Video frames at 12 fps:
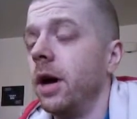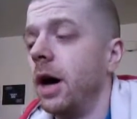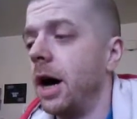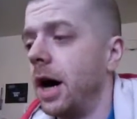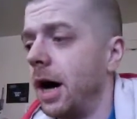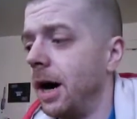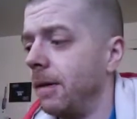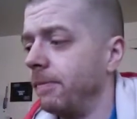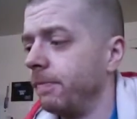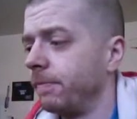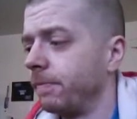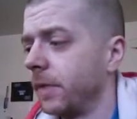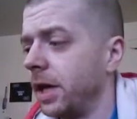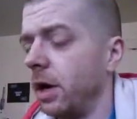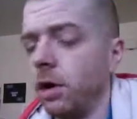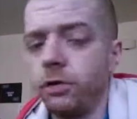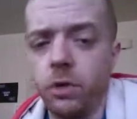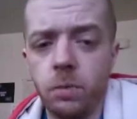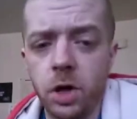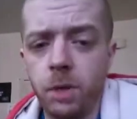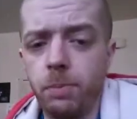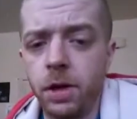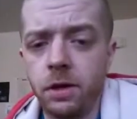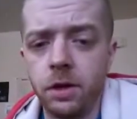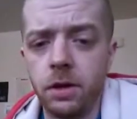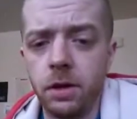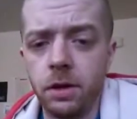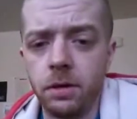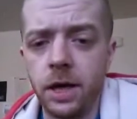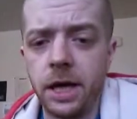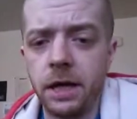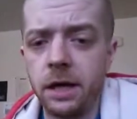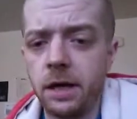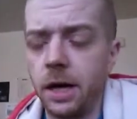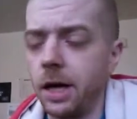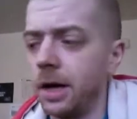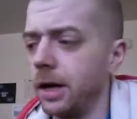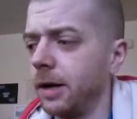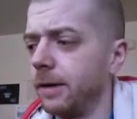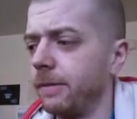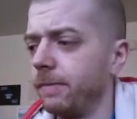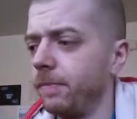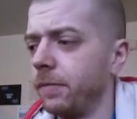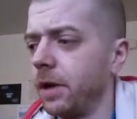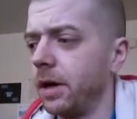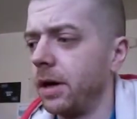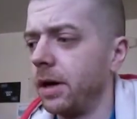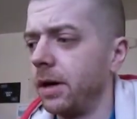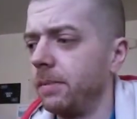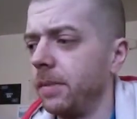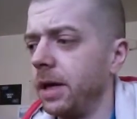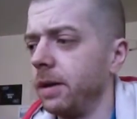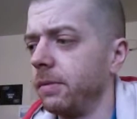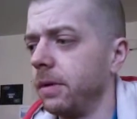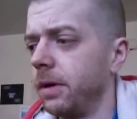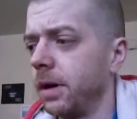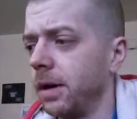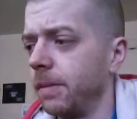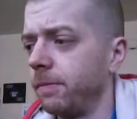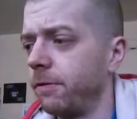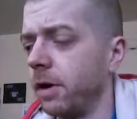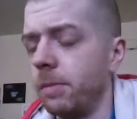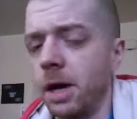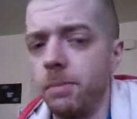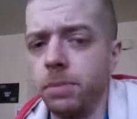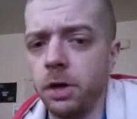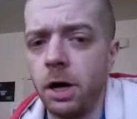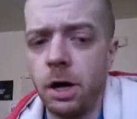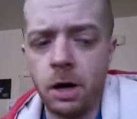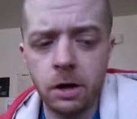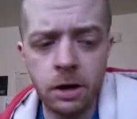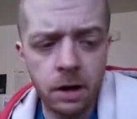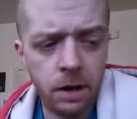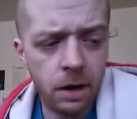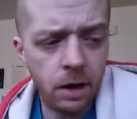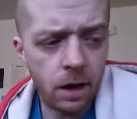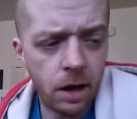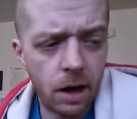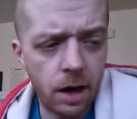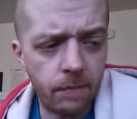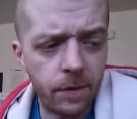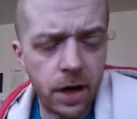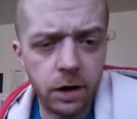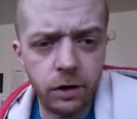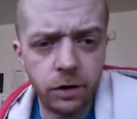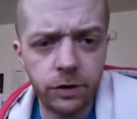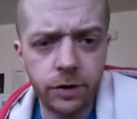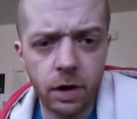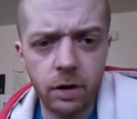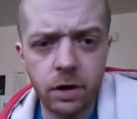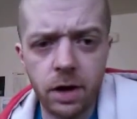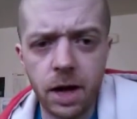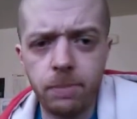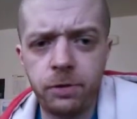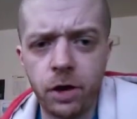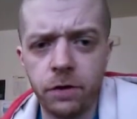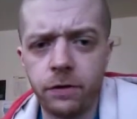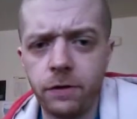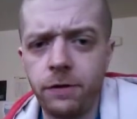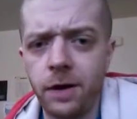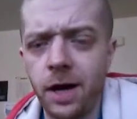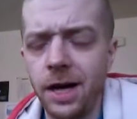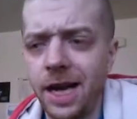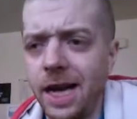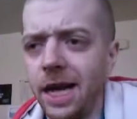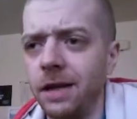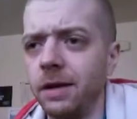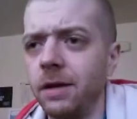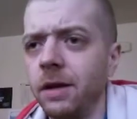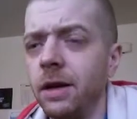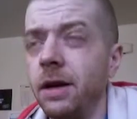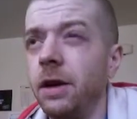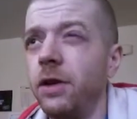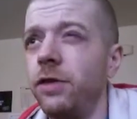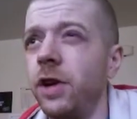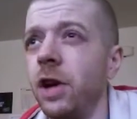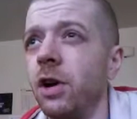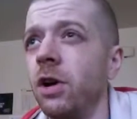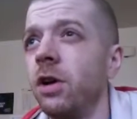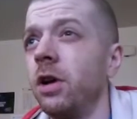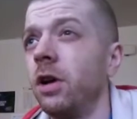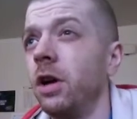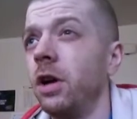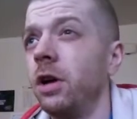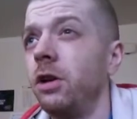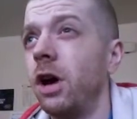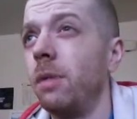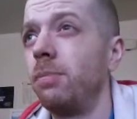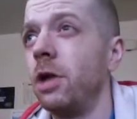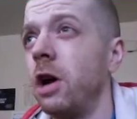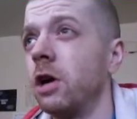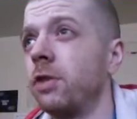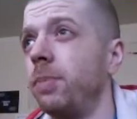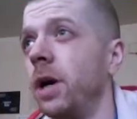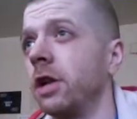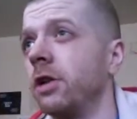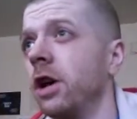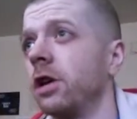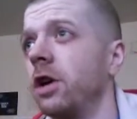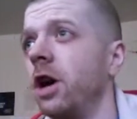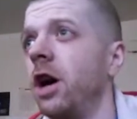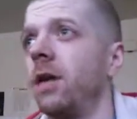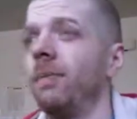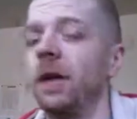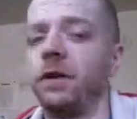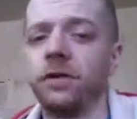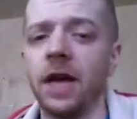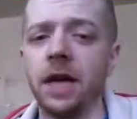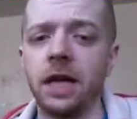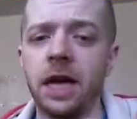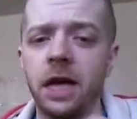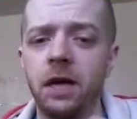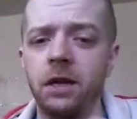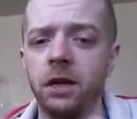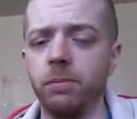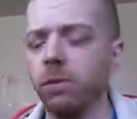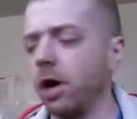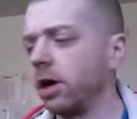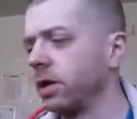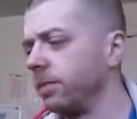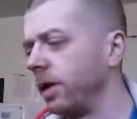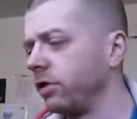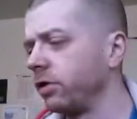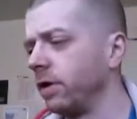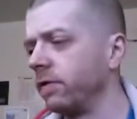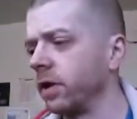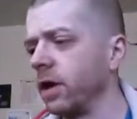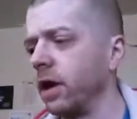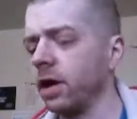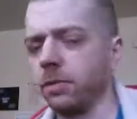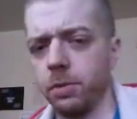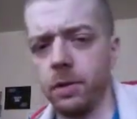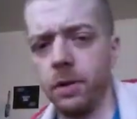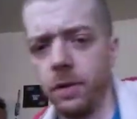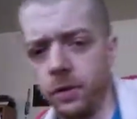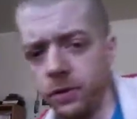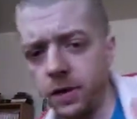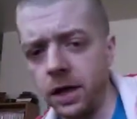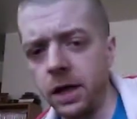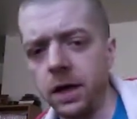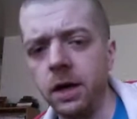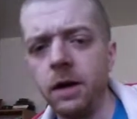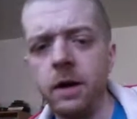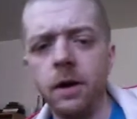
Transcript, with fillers: Um, and also, I'm going to put the uh, link uh, uh, um, from my blog um, that I just started up, Justified and Sinner. Uh, blogspot.com. It's dedicated to the proclamation of the gospel and the study